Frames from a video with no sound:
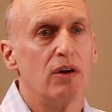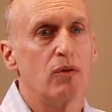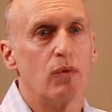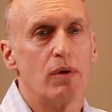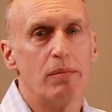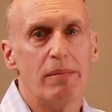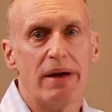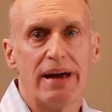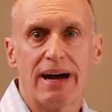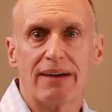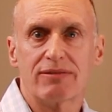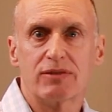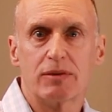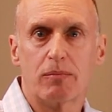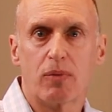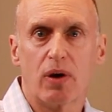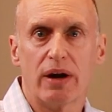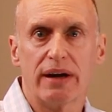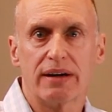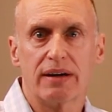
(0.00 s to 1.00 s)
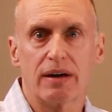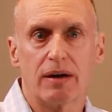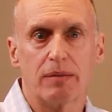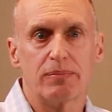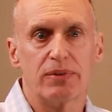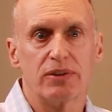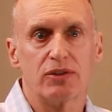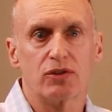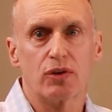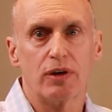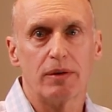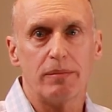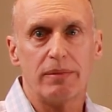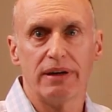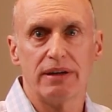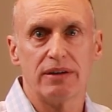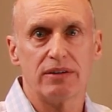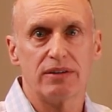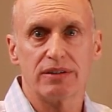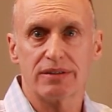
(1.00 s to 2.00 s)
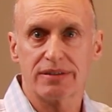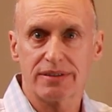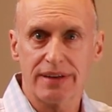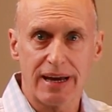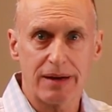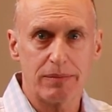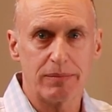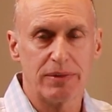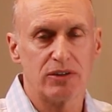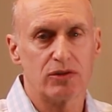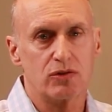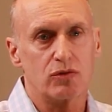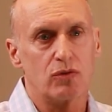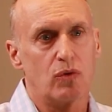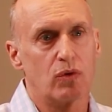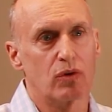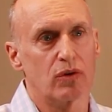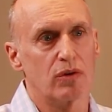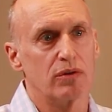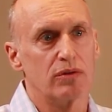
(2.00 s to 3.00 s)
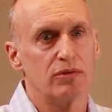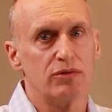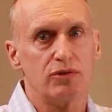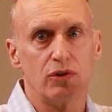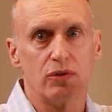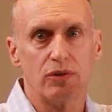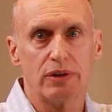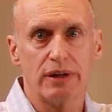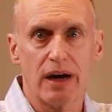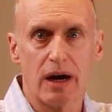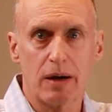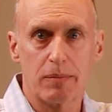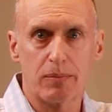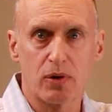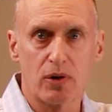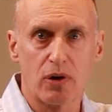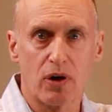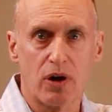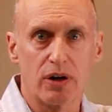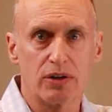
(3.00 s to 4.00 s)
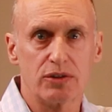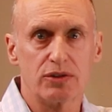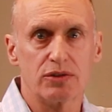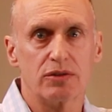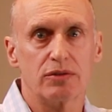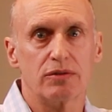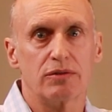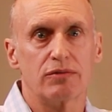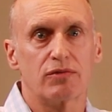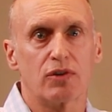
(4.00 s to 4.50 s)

We may have to break up the treatment into segments or do the upper arch